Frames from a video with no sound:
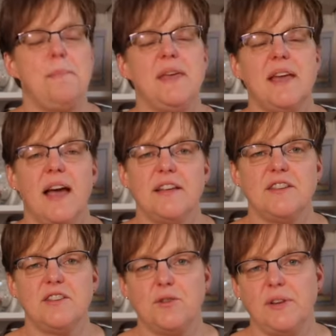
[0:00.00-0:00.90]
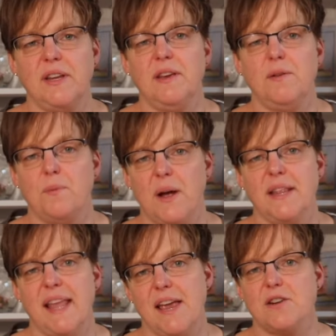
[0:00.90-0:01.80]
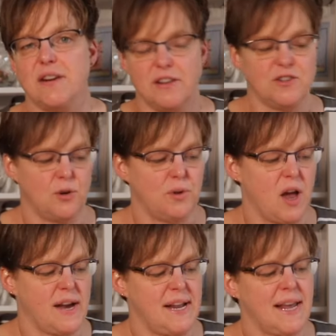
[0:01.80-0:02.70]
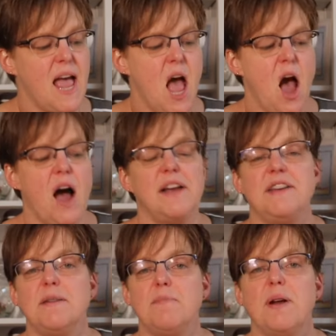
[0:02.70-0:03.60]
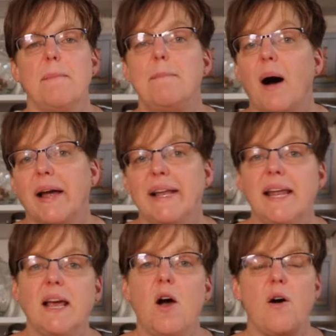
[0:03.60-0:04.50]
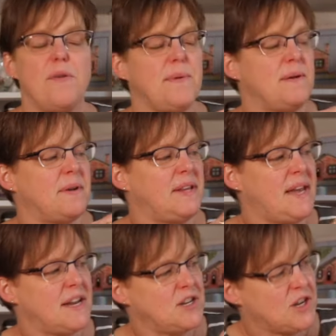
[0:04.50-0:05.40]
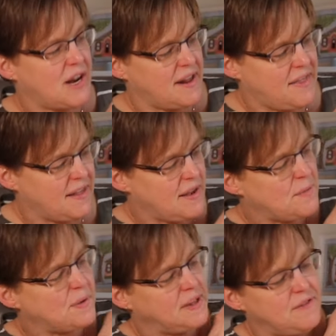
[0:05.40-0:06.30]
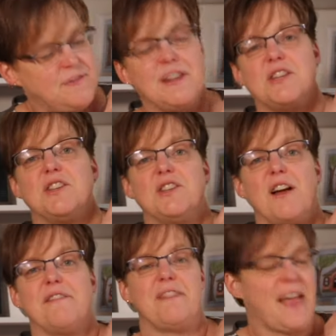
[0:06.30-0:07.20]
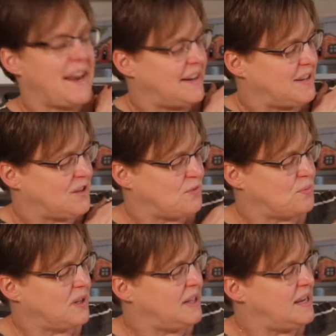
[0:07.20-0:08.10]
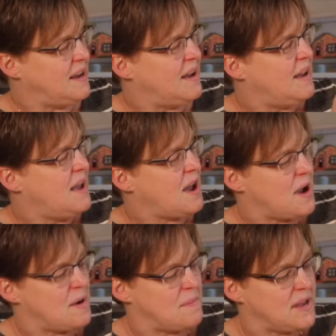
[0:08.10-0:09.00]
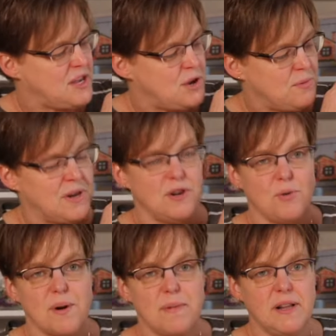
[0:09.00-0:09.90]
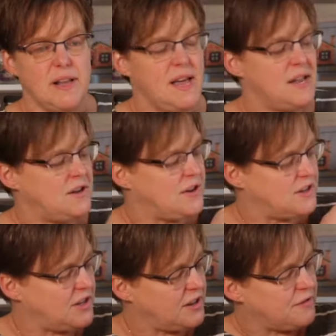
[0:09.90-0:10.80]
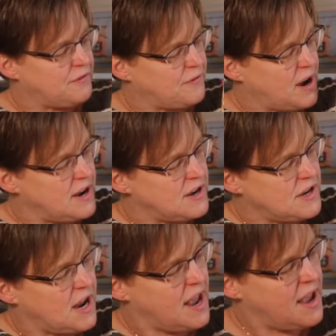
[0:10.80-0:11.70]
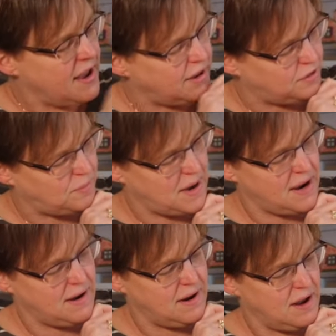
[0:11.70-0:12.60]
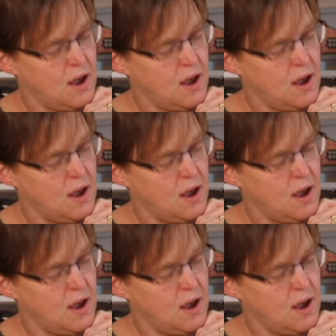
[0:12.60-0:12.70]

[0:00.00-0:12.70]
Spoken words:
because it's only one layer and there's no lining, I did put a binding all the way around the edge. And I think that really finishes off and it looks really cute and adorable. You can see the front is made